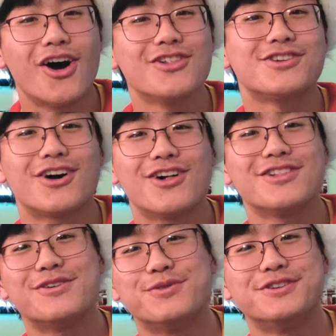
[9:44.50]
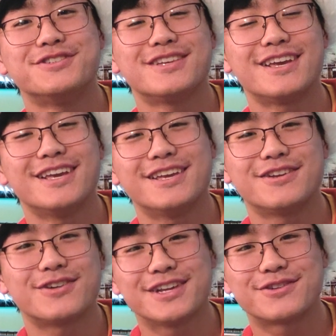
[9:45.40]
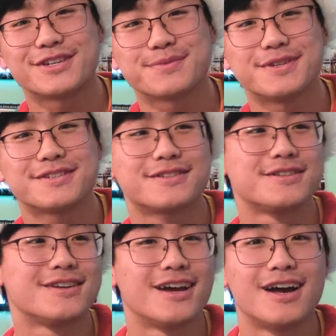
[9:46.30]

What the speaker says: All in all, it was a great Christmas.